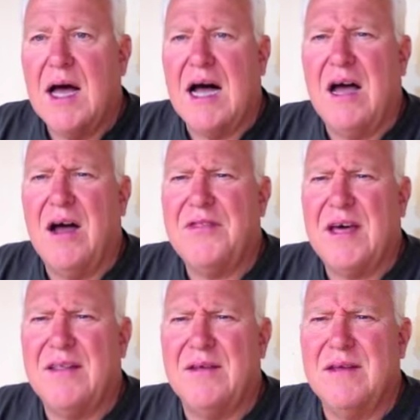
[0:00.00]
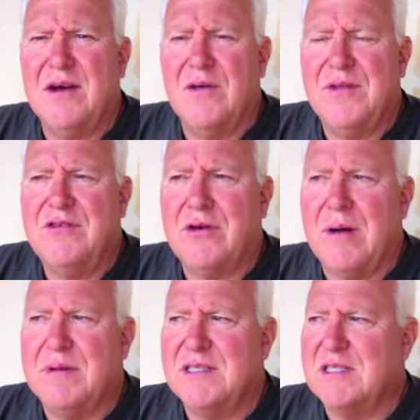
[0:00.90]
I thought, these are
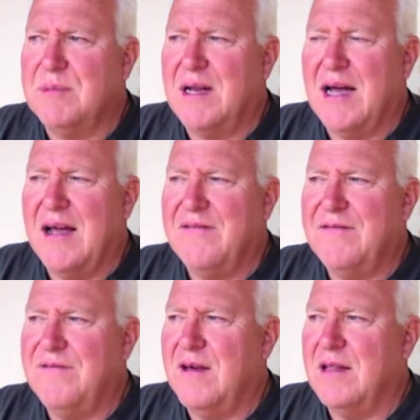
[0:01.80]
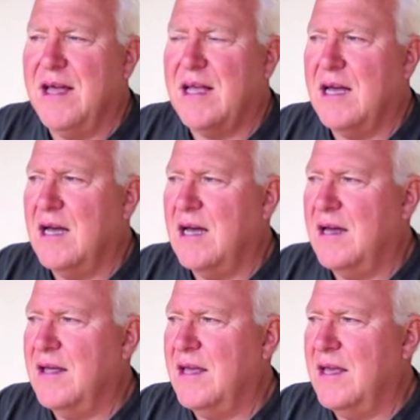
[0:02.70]
great places, but I felt like
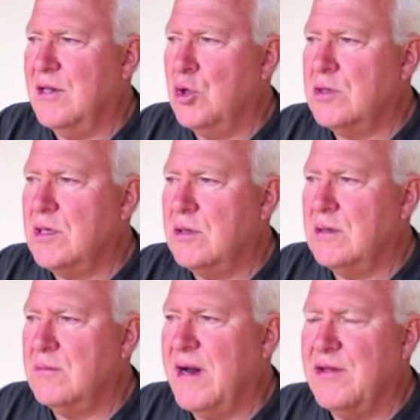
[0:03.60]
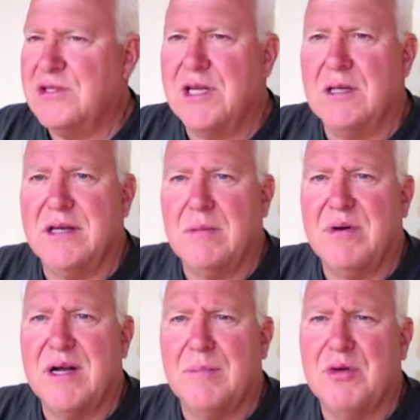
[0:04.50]
it looked rather silly to
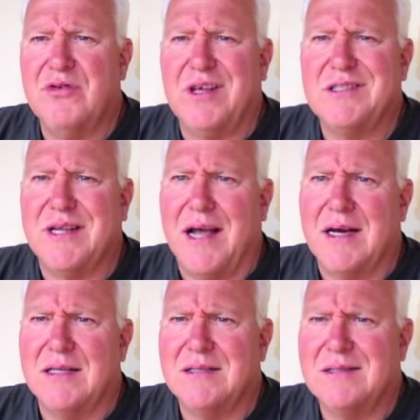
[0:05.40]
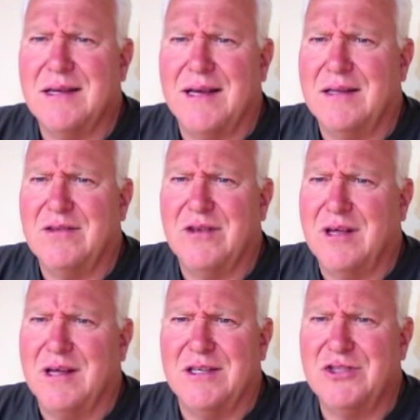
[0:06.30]
bring a music stand and
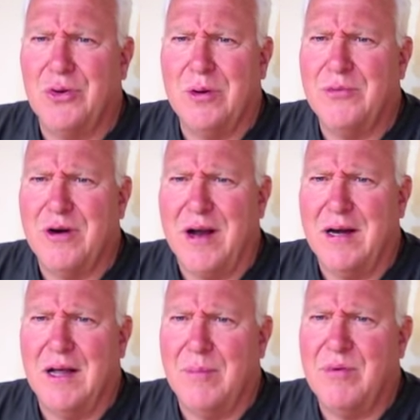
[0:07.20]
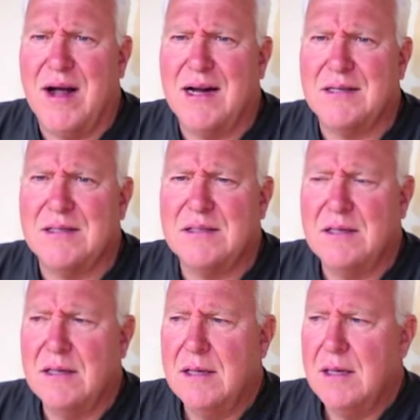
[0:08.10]
sit in a storm drain and practice.
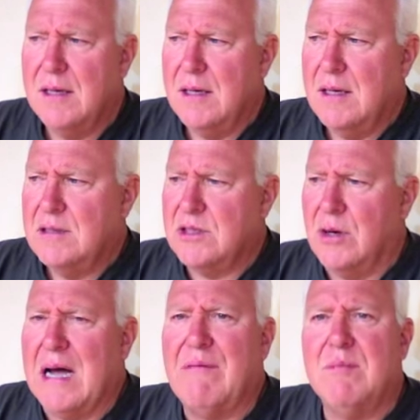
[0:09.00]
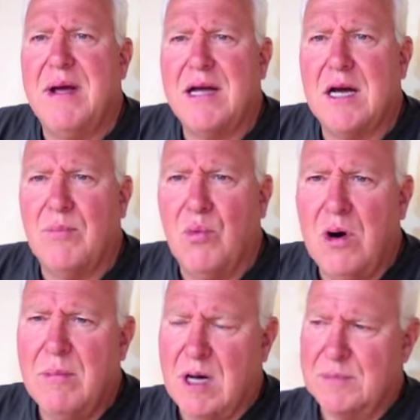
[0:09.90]
So I would make up
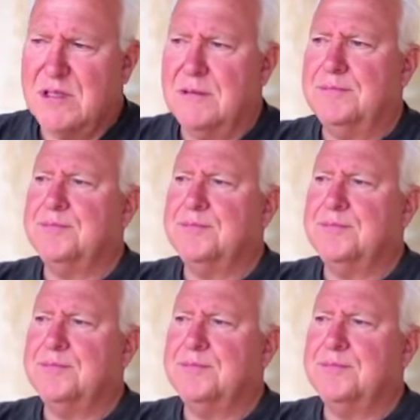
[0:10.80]
warm-ups.